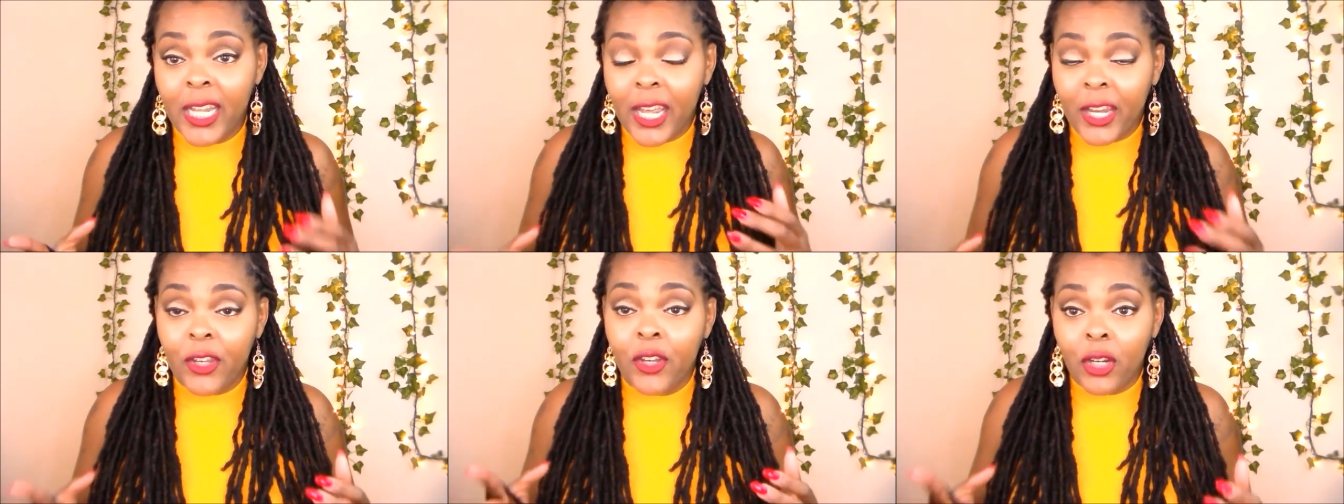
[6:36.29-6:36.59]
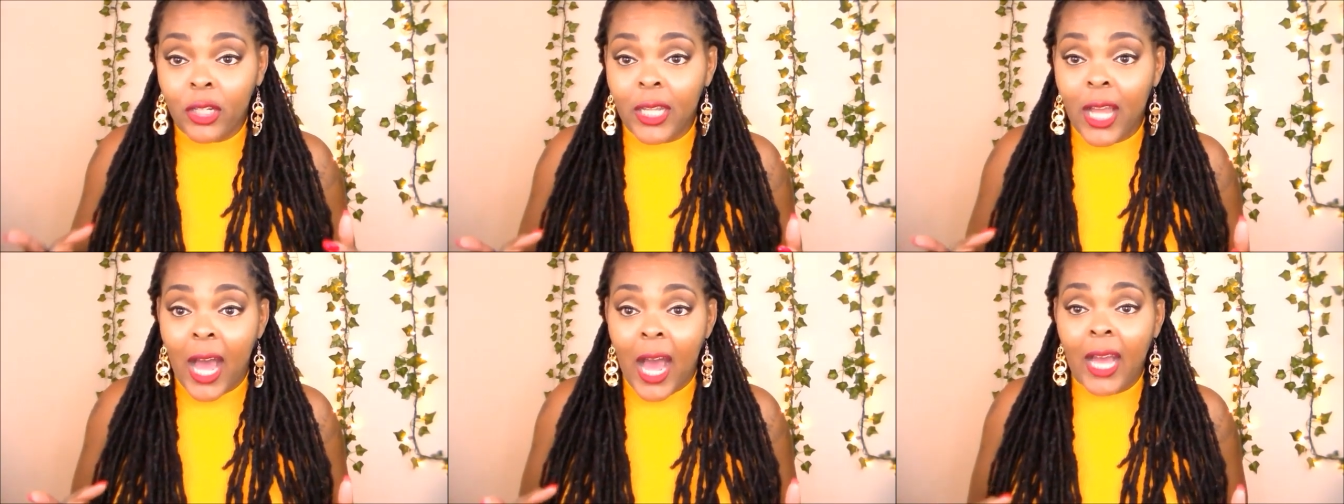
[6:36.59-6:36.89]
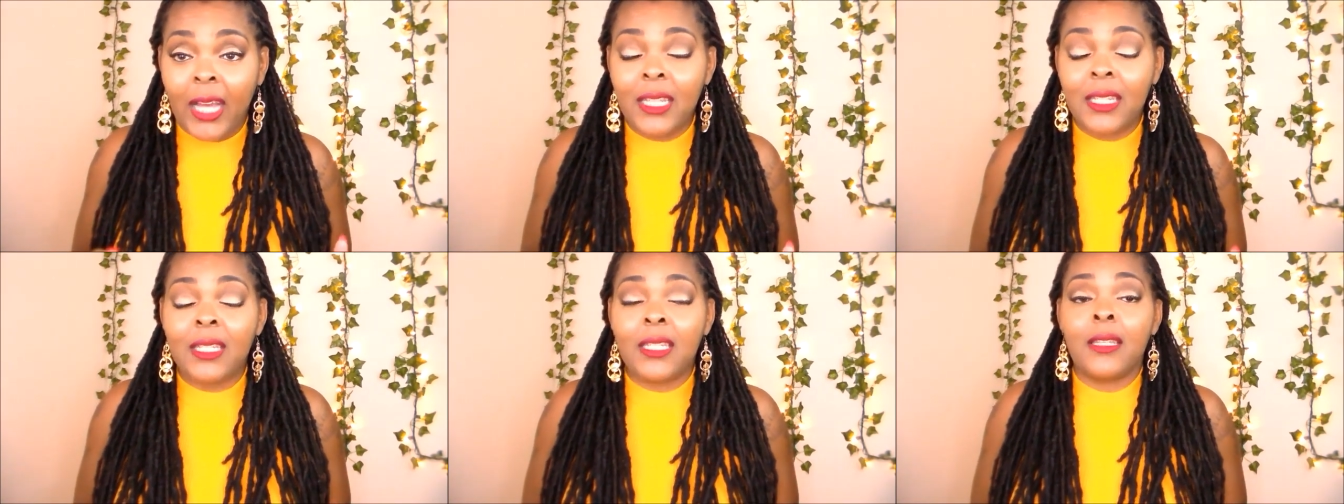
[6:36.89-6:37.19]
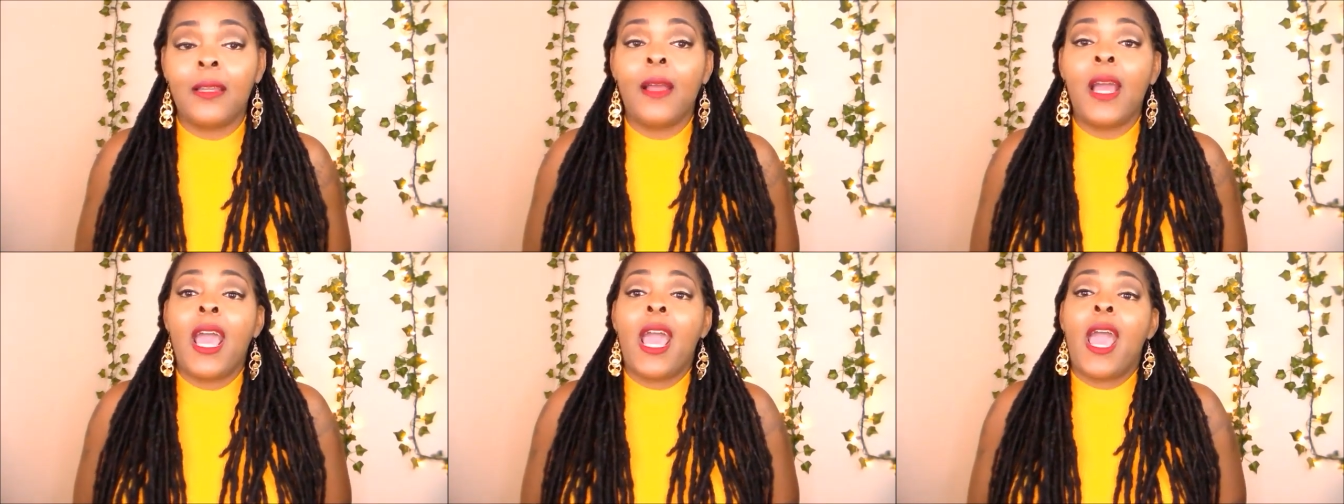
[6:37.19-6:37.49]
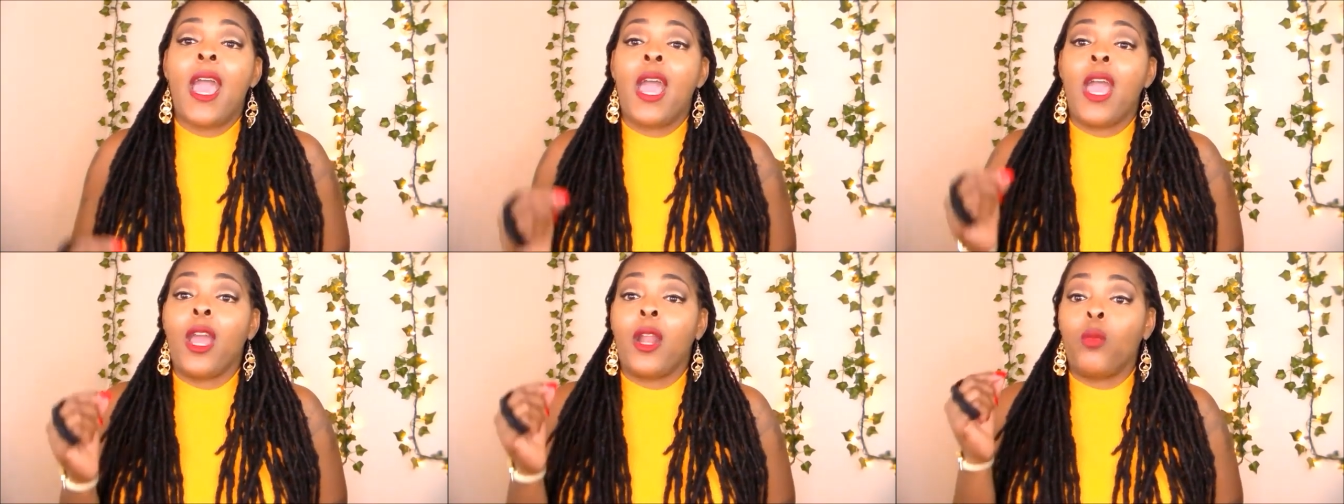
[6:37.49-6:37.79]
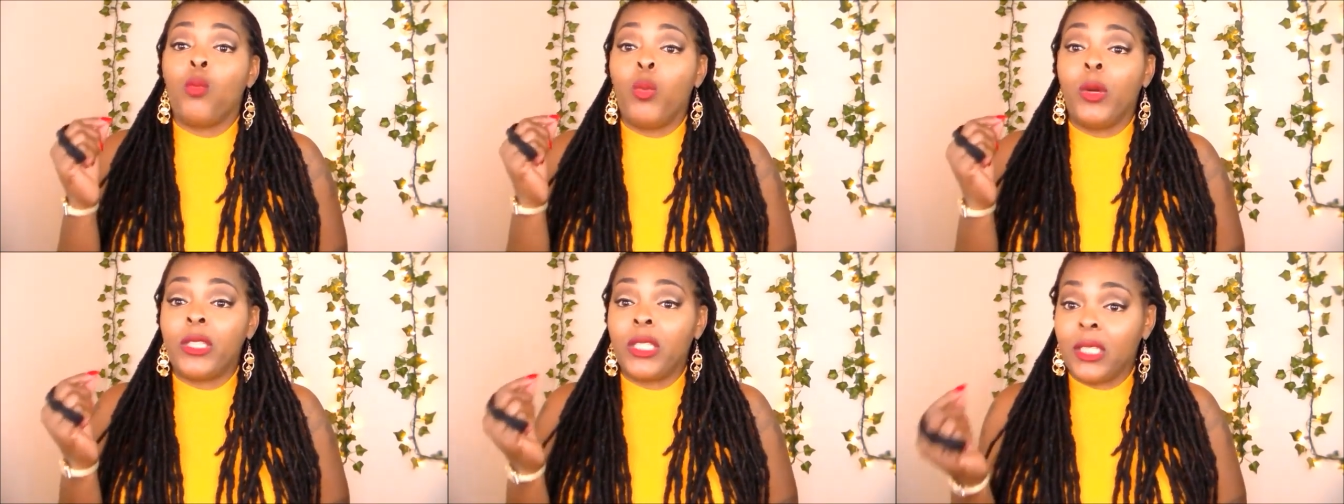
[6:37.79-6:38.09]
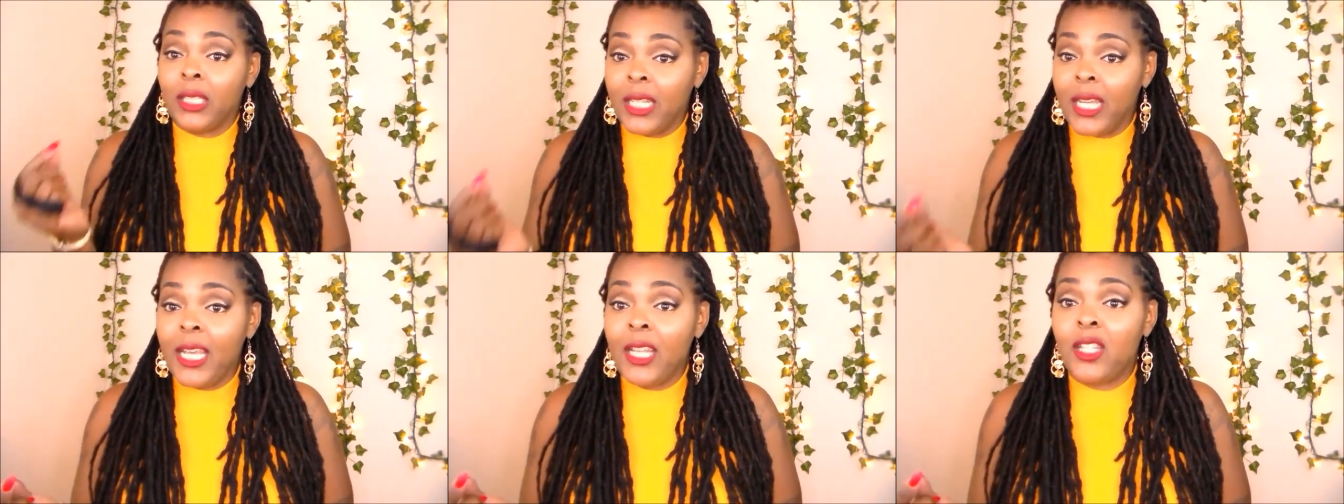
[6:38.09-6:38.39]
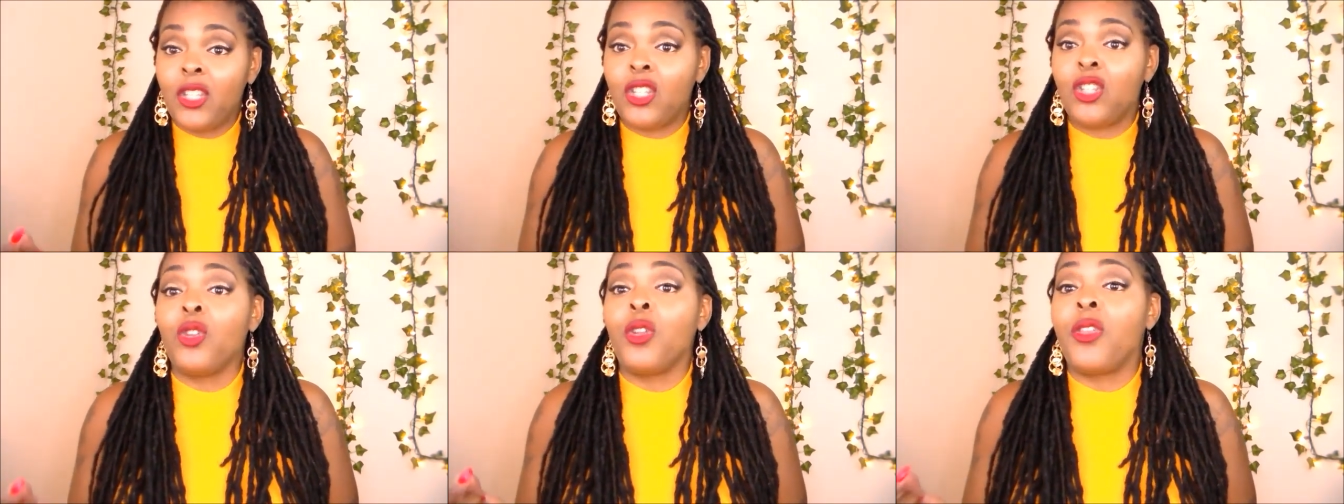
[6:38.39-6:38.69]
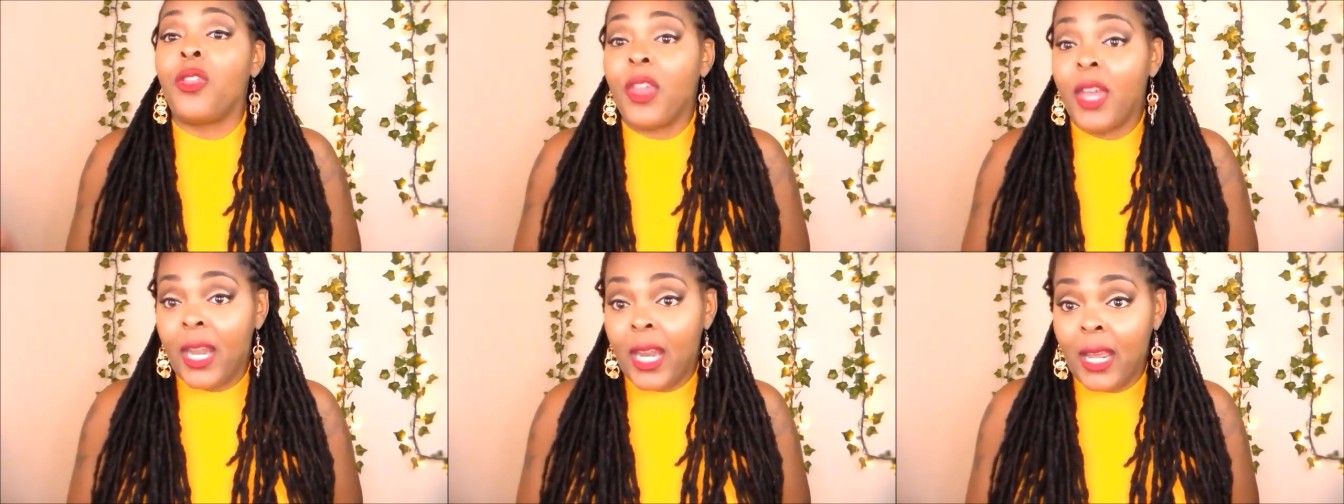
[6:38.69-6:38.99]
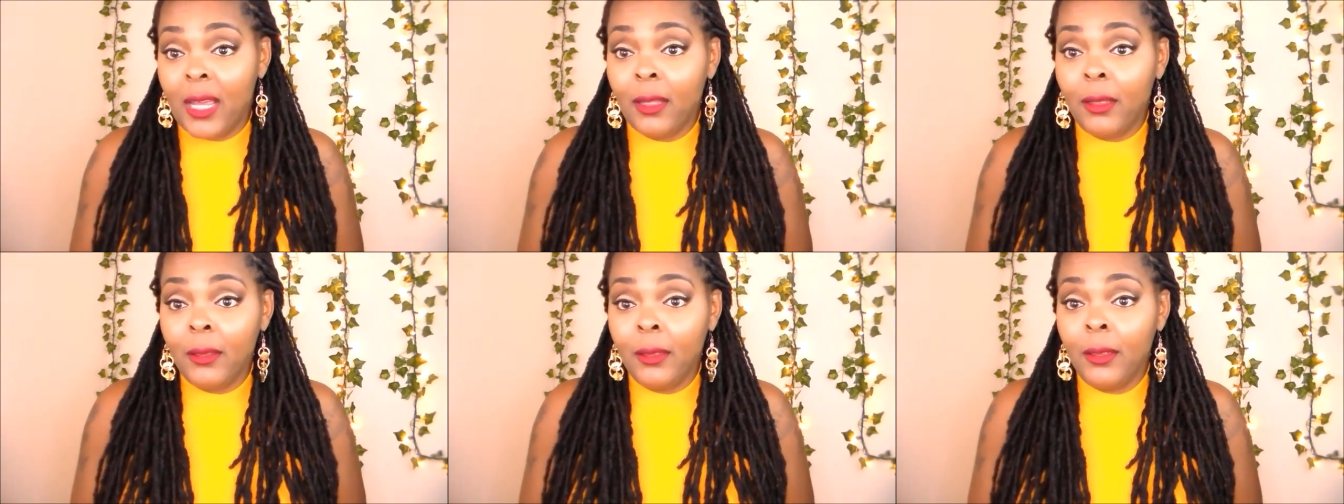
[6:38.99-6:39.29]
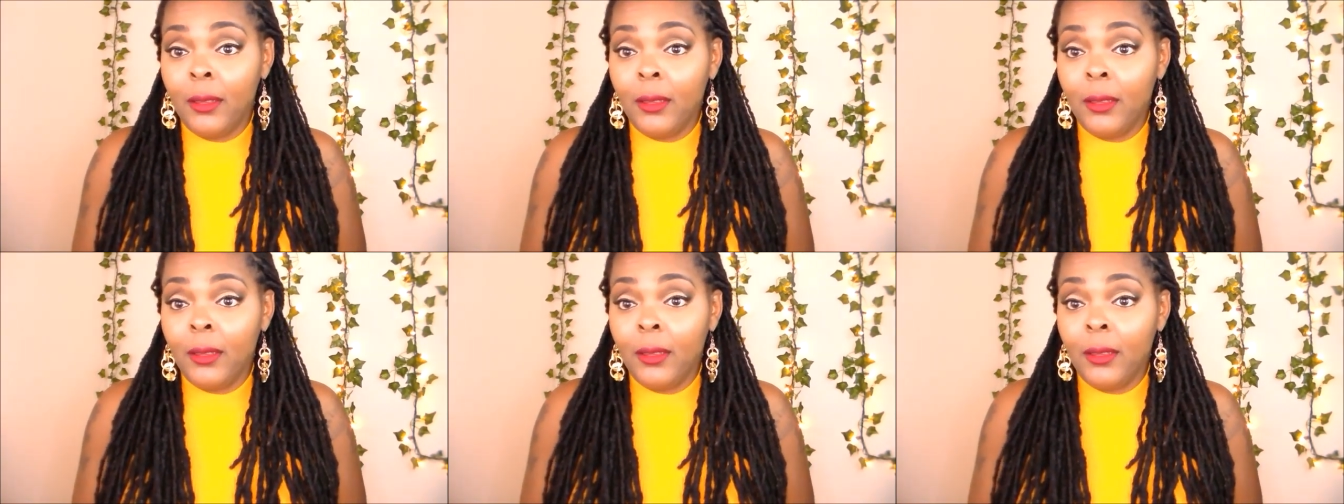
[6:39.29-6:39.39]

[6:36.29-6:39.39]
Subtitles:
in your locks, and which leads to thinning,